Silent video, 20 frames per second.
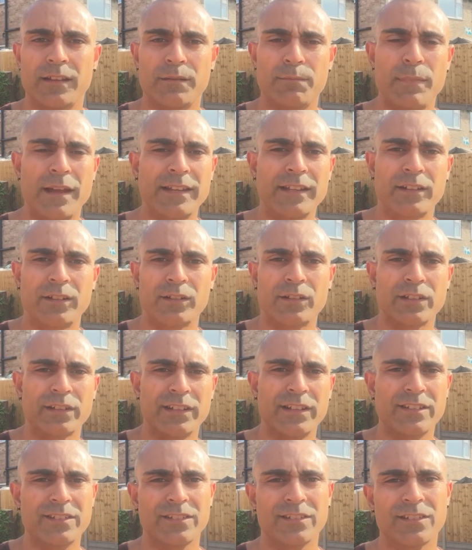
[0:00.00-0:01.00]
medical
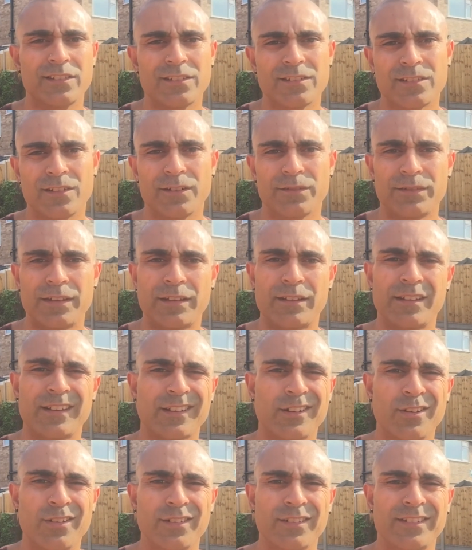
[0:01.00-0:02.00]
conditions and stuff, then
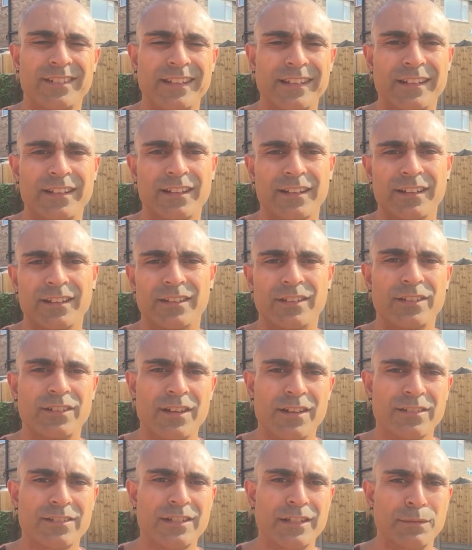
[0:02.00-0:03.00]
go and seek a
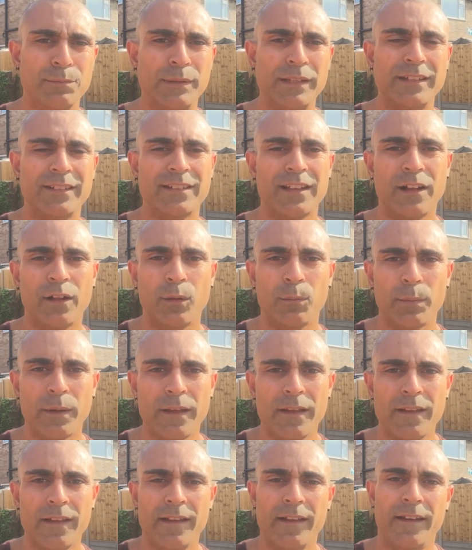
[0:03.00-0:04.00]
GP's help.
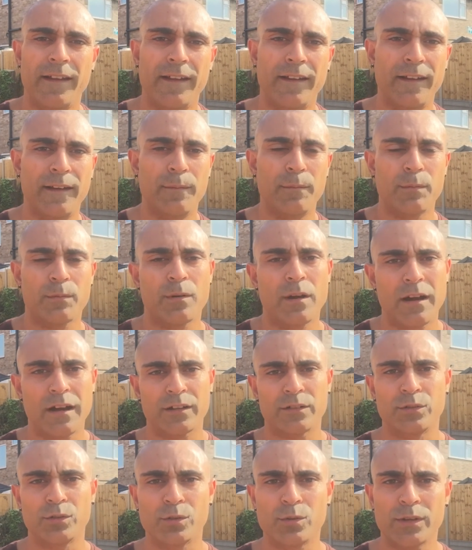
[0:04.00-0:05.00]
I
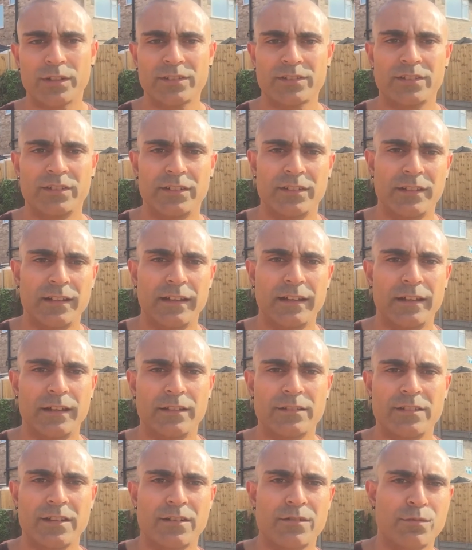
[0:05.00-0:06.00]
do question
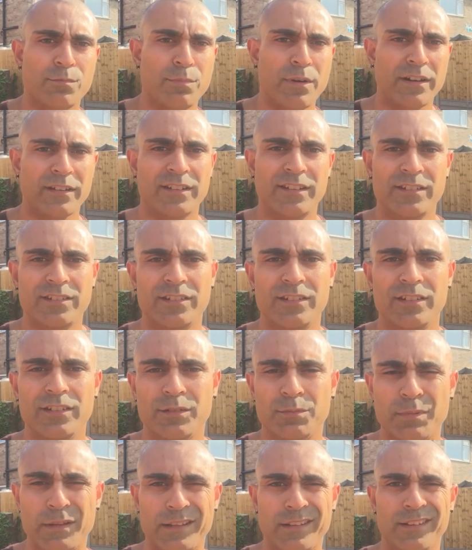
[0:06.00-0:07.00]
general practitioners
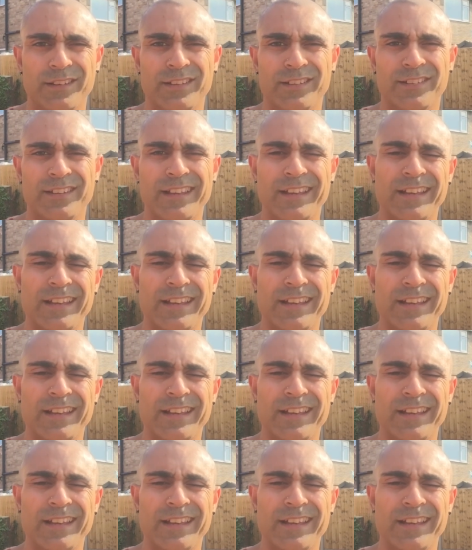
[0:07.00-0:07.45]
because